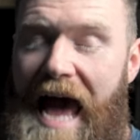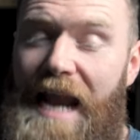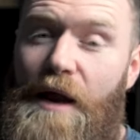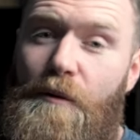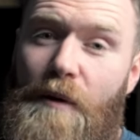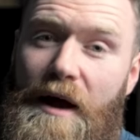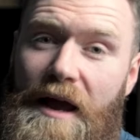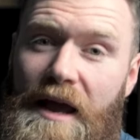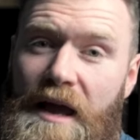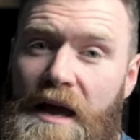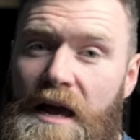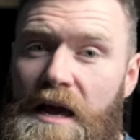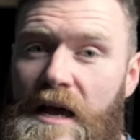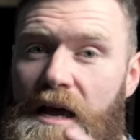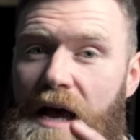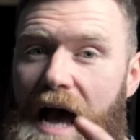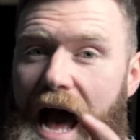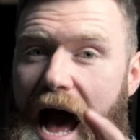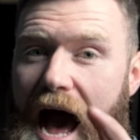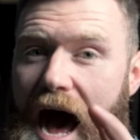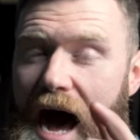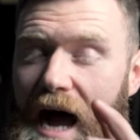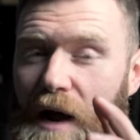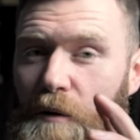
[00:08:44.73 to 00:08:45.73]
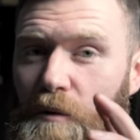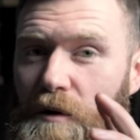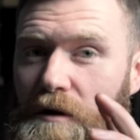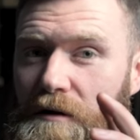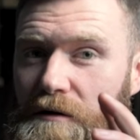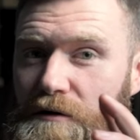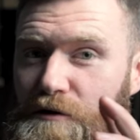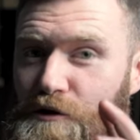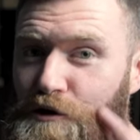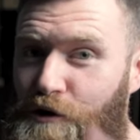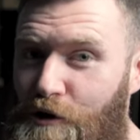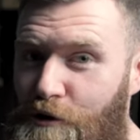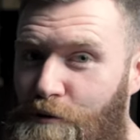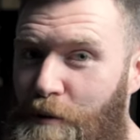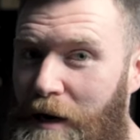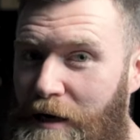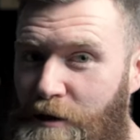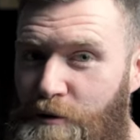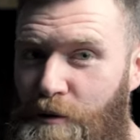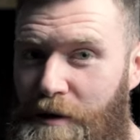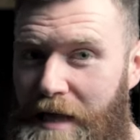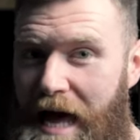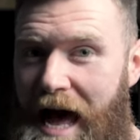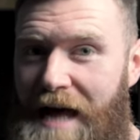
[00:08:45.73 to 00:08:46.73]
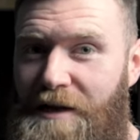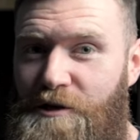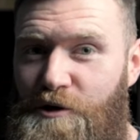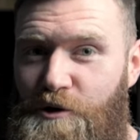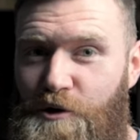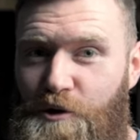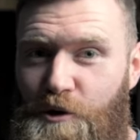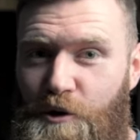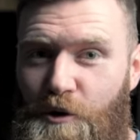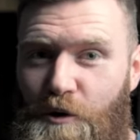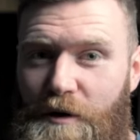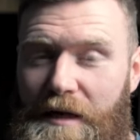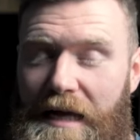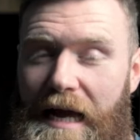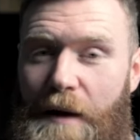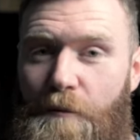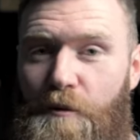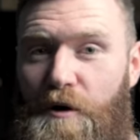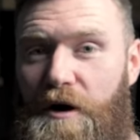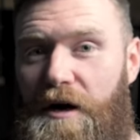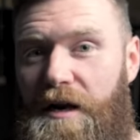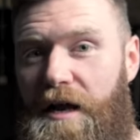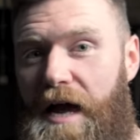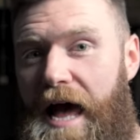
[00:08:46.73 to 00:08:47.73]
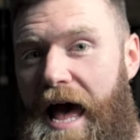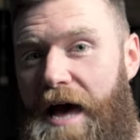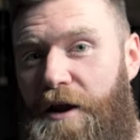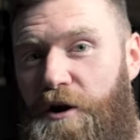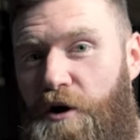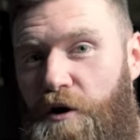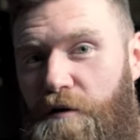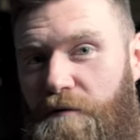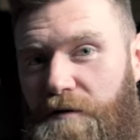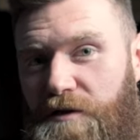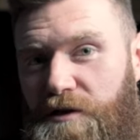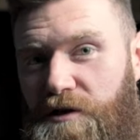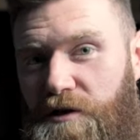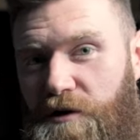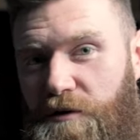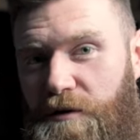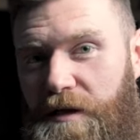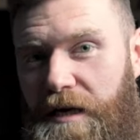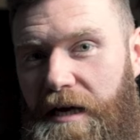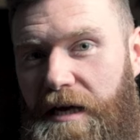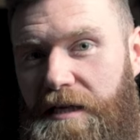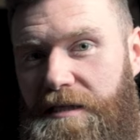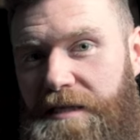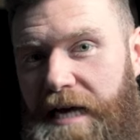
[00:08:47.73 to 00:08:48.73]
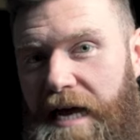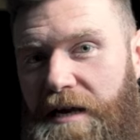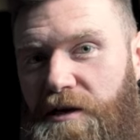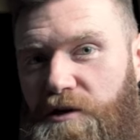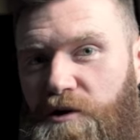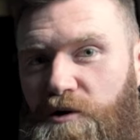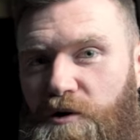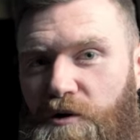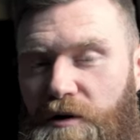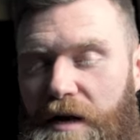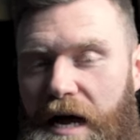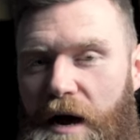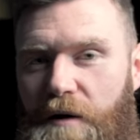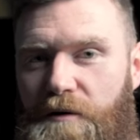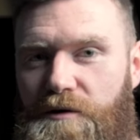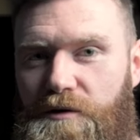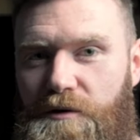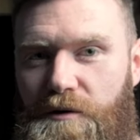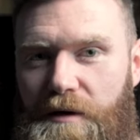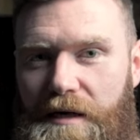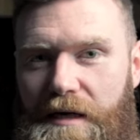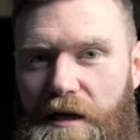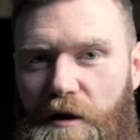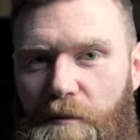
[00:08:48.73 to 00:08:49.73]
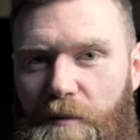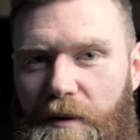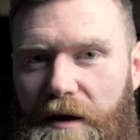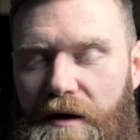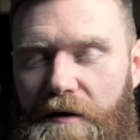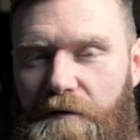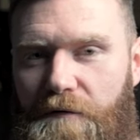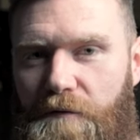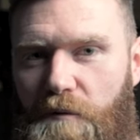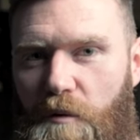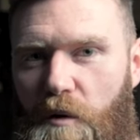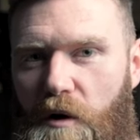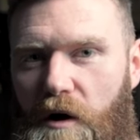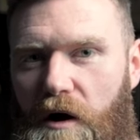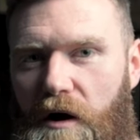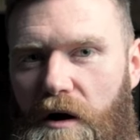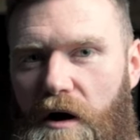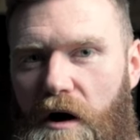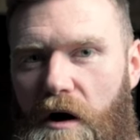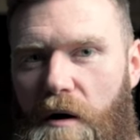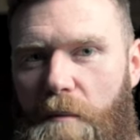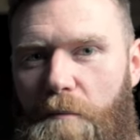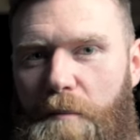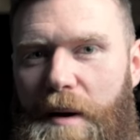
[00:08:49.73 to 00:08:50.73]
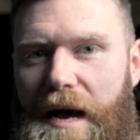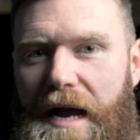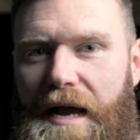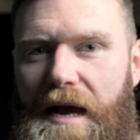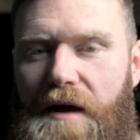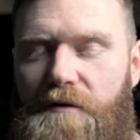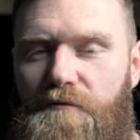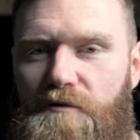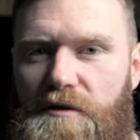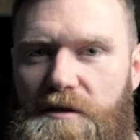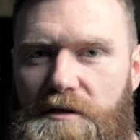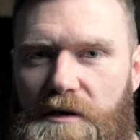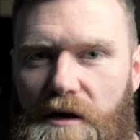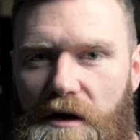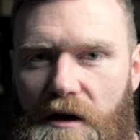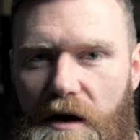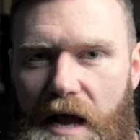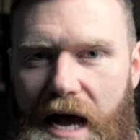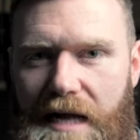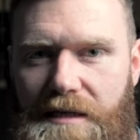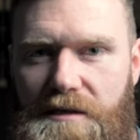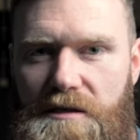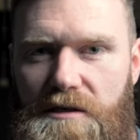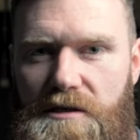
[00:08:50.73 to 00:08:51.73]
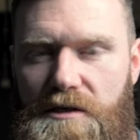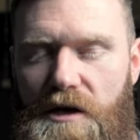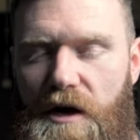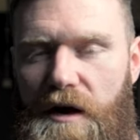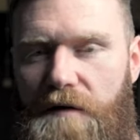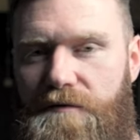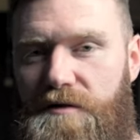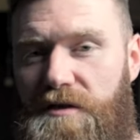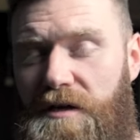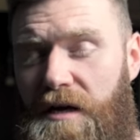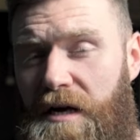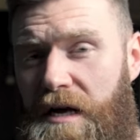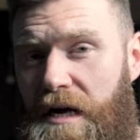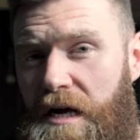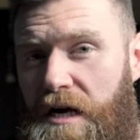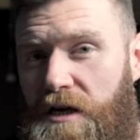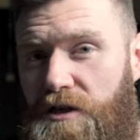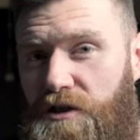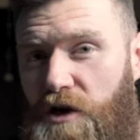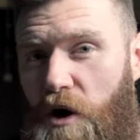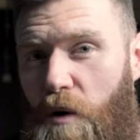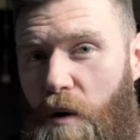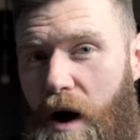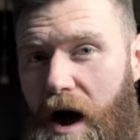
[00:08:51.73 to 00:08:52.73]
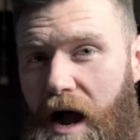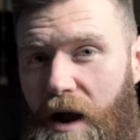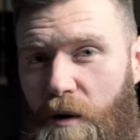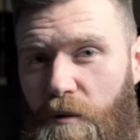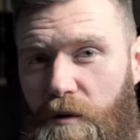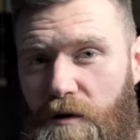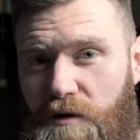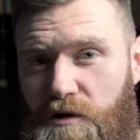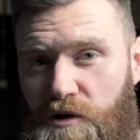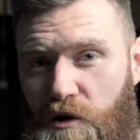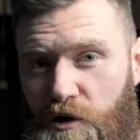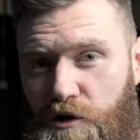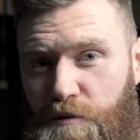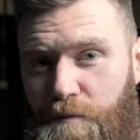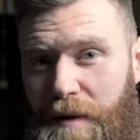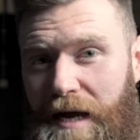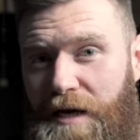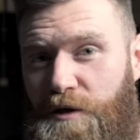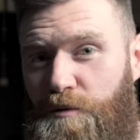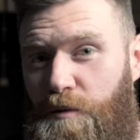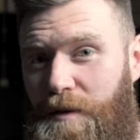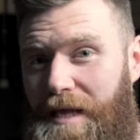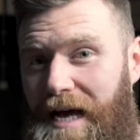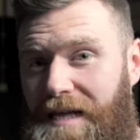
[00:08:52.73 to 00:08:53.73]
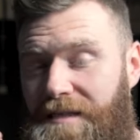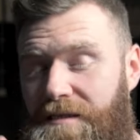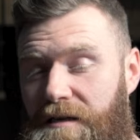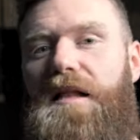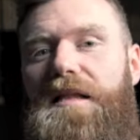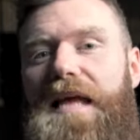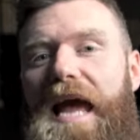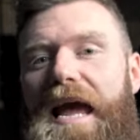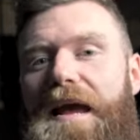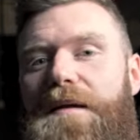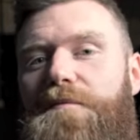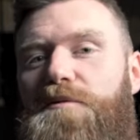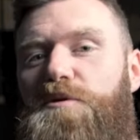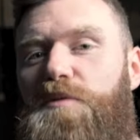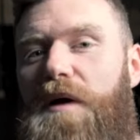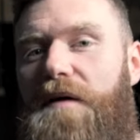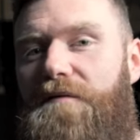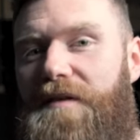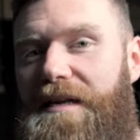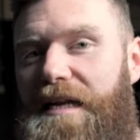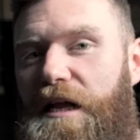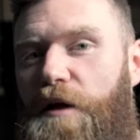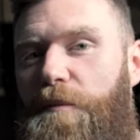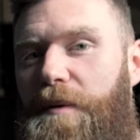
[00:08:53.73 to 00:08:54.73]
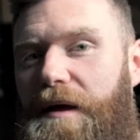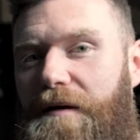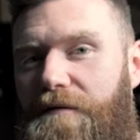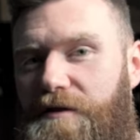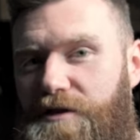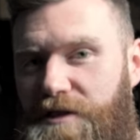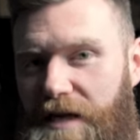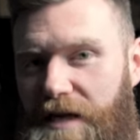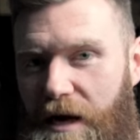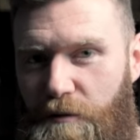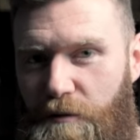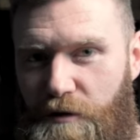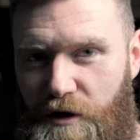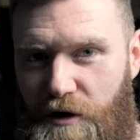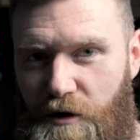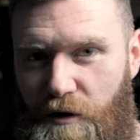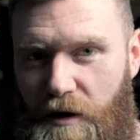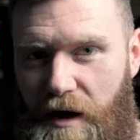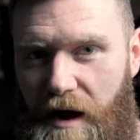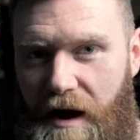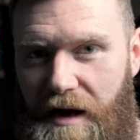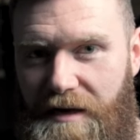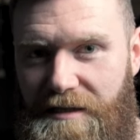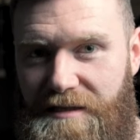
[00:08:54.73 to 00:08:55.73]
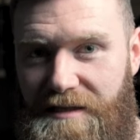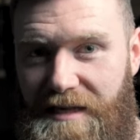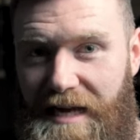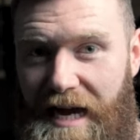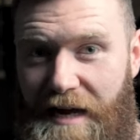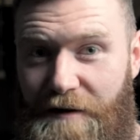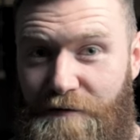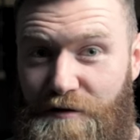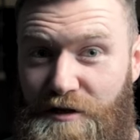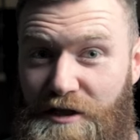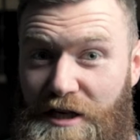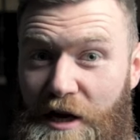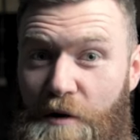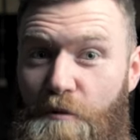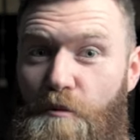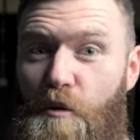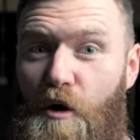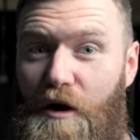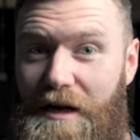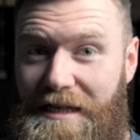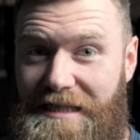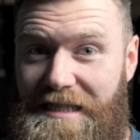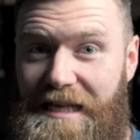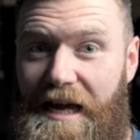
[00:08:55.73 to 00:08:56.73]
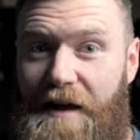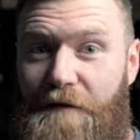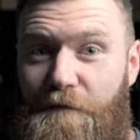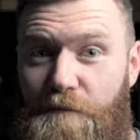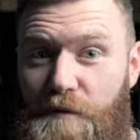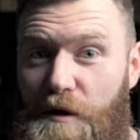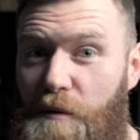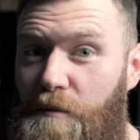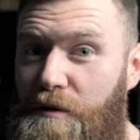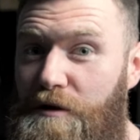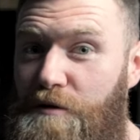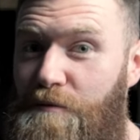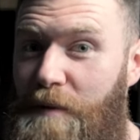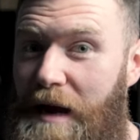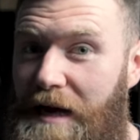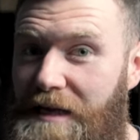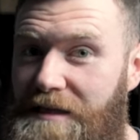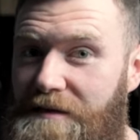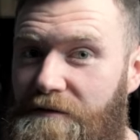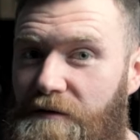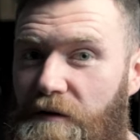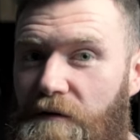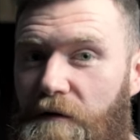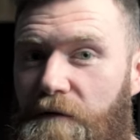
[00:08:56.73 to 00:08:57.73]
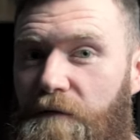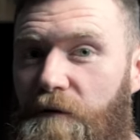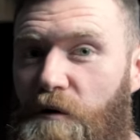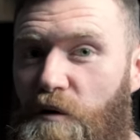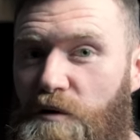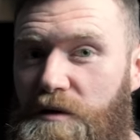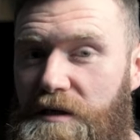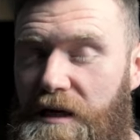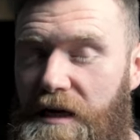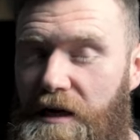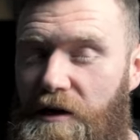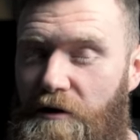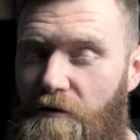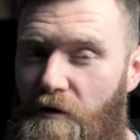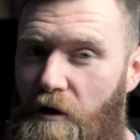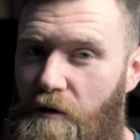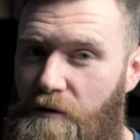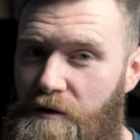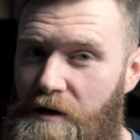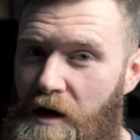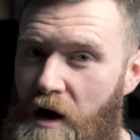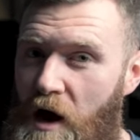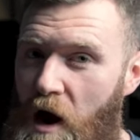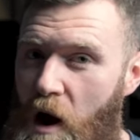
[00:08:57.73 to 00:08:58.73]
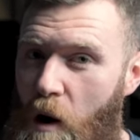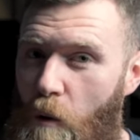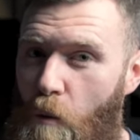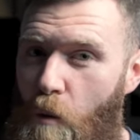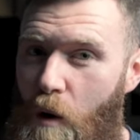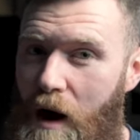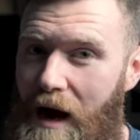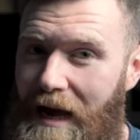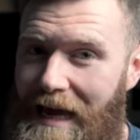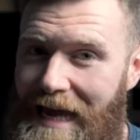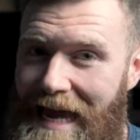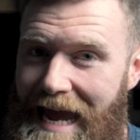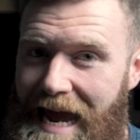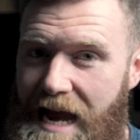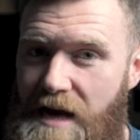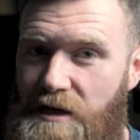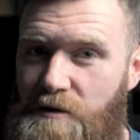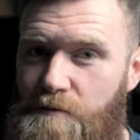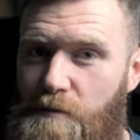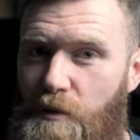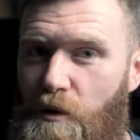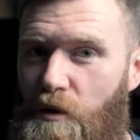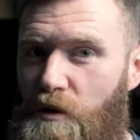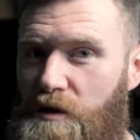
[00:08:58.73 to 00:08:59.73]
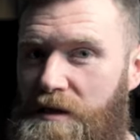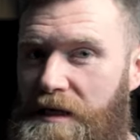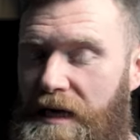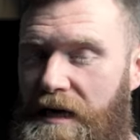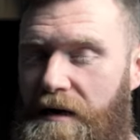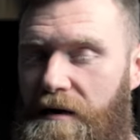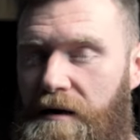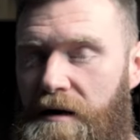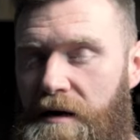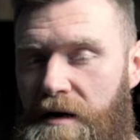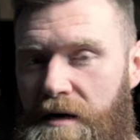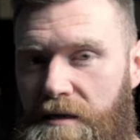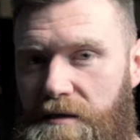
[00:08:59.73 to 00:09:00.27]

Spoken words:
Anyway, I will touch base with Ant shortly. We're going to head over to the tennis court now and do a little bit of work on backhand return and serves. So I will touch base with Ant. I'll get him to have a little bit of a chat with you guys to kind of see what it's like from the perspective of a 14-year-old and why he is bought in